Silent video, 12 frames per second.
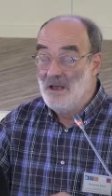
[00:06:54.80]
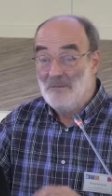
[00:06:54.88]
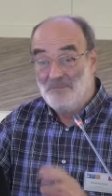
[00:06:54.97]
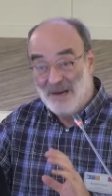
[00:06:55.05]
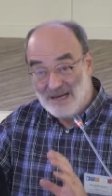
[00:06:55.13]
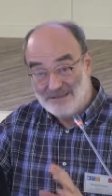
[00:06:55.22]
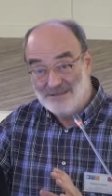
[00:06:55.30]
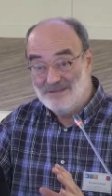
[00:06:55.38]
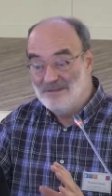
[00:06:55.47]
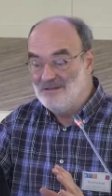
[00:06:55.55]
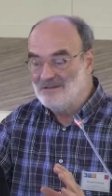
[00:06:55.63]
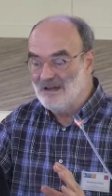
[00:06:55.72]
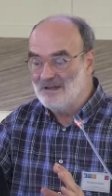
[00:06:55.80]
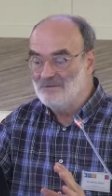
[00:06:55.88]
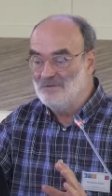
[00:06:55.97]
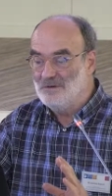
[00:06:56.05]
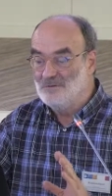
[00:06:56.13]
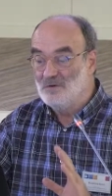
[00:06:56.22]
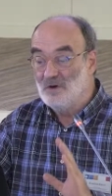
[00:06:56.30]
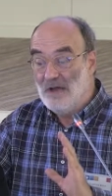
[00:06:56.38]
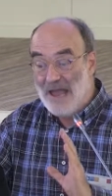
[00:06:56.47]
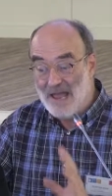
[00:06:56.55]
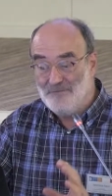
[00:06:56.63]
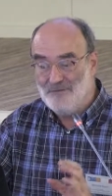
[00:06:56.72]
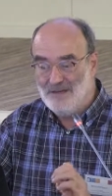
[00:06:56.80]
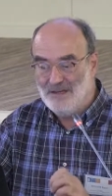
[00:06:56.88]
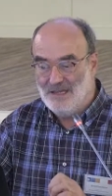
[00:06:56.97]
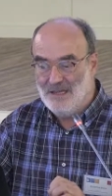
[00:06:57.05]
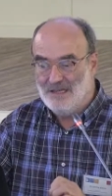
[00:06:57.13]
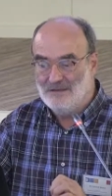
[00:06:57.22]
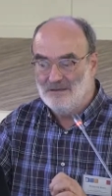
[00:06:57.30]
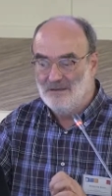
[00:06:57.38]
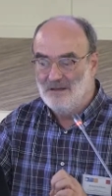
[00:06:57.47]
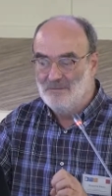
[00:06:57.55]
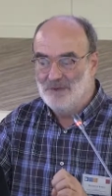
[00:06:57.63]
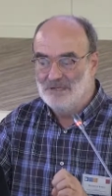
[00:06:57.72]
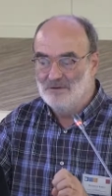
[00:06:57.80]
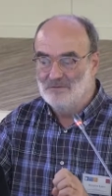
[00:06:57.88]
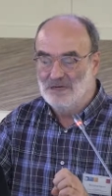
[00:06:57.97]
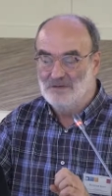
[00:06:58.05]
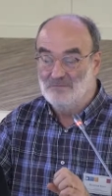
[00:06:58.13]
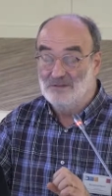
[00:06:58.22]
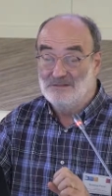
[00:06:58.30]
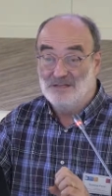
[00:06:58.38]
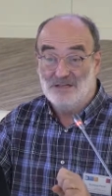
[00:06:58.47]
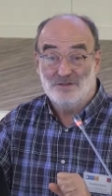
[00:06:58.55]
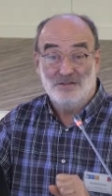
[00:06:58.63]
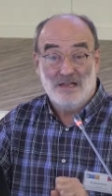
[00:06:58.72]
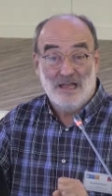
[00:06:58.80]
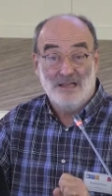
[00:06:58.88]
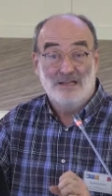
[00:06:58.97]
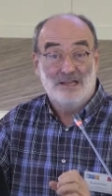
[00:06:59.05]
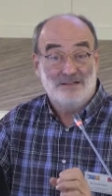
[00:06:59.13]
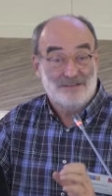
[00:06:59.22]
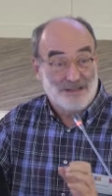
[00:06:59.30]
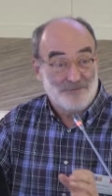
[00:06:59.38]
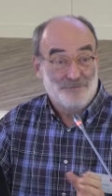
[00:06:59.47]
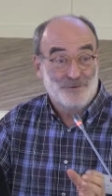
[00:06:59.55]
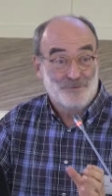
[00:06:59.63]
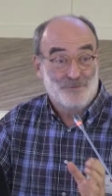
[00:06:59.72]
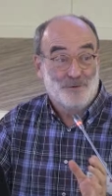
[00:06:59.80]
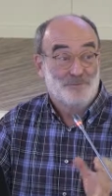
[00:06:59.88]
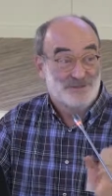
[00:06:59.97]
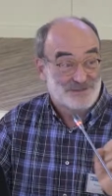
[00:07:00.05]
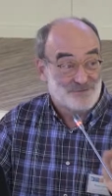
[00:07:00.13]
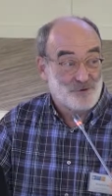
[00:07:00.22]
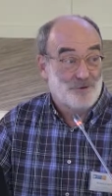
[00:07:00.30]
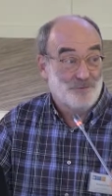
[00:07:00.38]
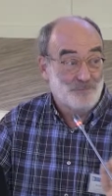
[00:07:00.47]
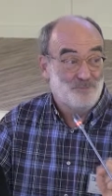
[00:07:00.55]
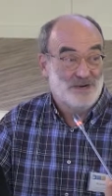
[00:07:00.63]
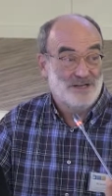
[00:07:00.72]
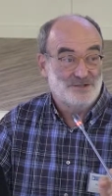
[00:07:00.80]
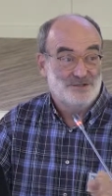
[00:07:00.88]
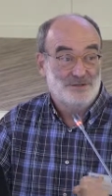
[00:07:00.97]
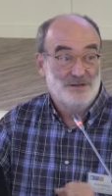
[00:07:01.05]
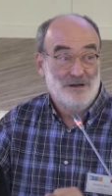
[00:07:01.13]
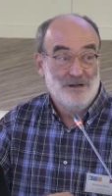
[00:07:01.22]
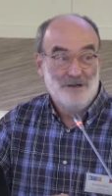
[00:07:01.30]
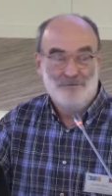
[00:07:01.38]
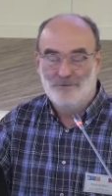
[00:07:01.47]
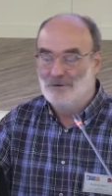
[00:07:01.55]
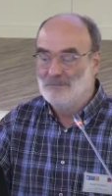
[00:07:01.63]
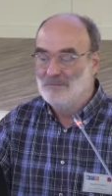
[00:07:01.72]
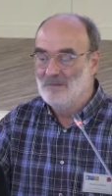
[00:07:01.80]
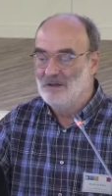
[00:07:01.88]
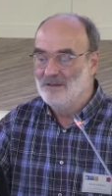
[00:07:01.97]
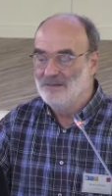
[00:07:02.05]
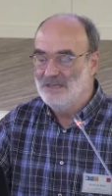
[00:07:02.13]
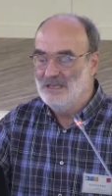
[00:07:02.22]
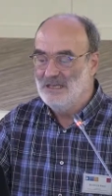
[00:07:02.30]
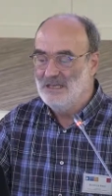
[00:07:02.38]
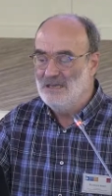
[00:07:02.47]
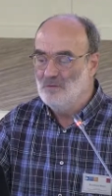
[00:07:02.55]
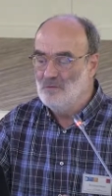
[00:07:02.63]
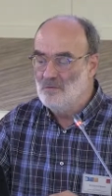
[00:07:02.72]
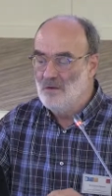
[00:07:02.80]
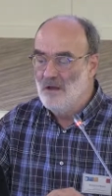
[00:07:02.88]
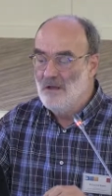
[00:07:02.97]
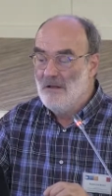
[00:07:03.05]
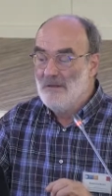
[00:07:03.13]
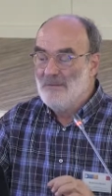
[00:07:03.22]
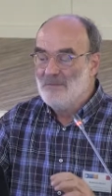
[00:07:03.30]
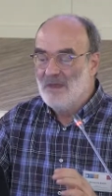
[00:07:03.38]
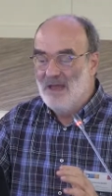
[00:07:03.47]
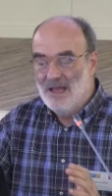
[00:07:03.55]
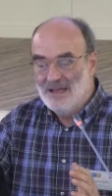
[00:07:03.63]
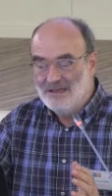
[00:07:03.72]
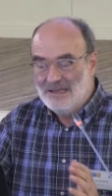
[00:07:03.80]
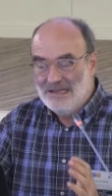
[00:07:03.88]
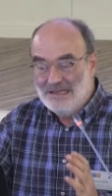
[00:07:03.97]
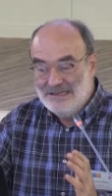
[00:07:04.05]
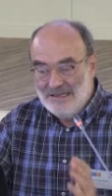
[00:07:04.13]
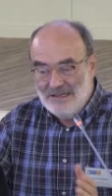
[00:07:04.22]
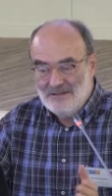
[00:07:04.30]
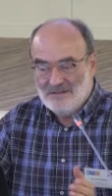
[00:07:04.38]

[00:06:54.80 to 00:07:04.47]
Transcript: But these countries were heavily hit by the Great Recession, and they suffered from strong pressure from the EU. And in these